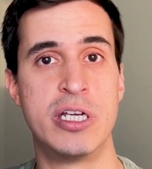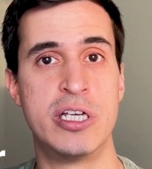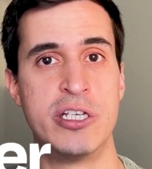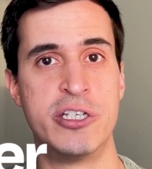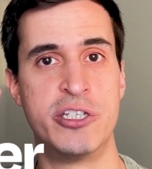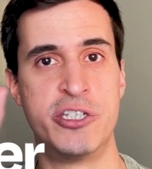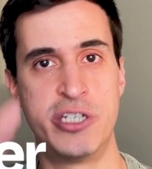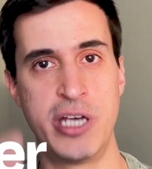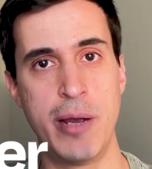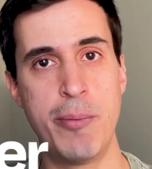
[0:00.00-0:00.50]

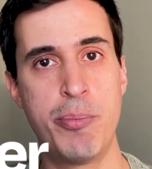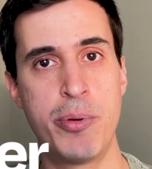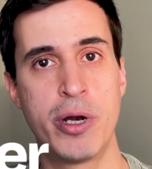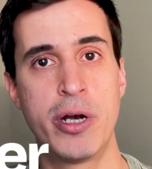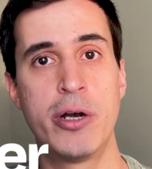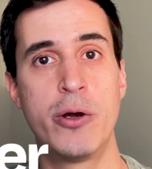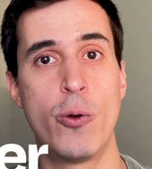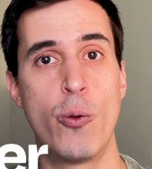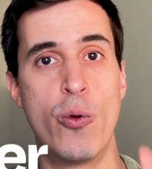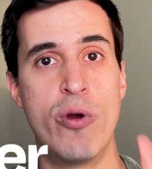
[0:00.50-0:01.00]

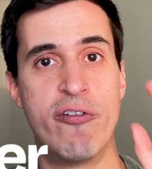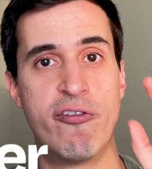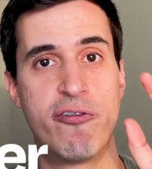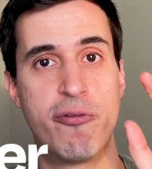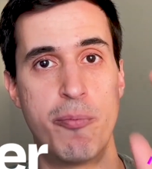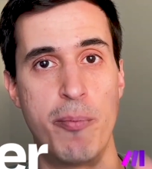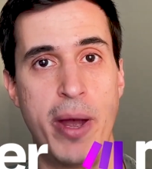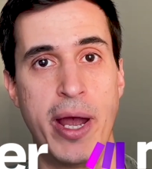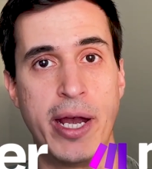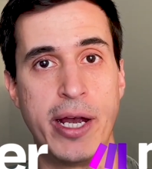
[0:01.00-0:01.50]
Zapier with
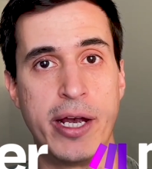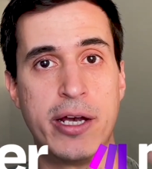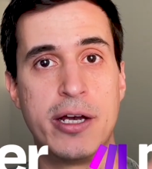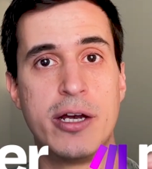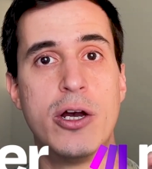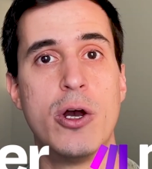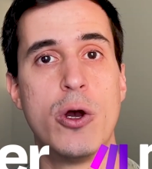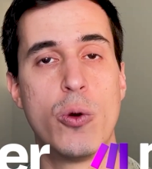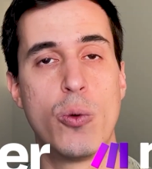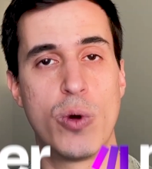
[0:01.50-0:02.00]
Make,
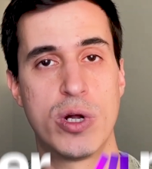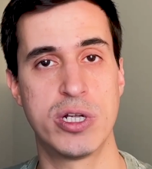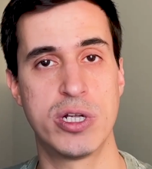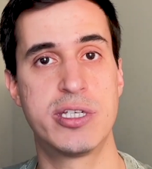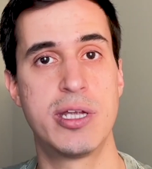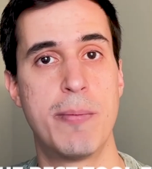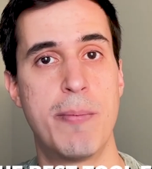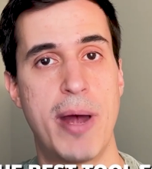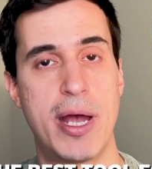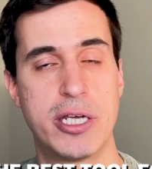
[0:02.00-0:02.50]
what's
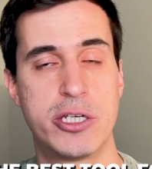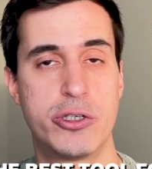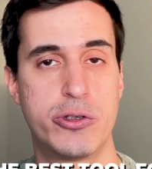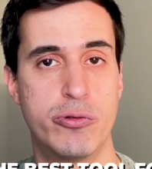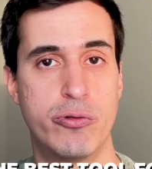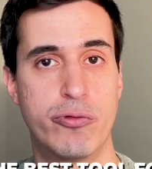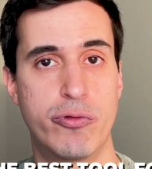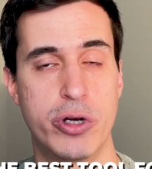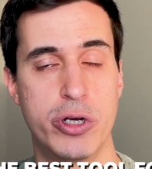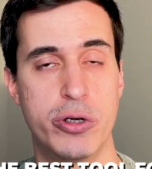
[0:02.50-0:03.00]
the best tool
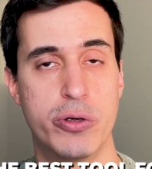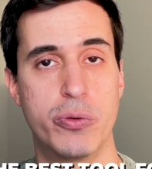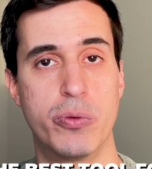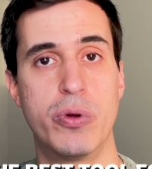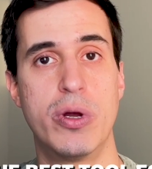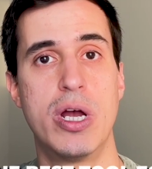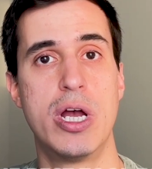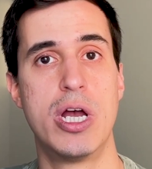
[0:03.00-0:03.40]
for you?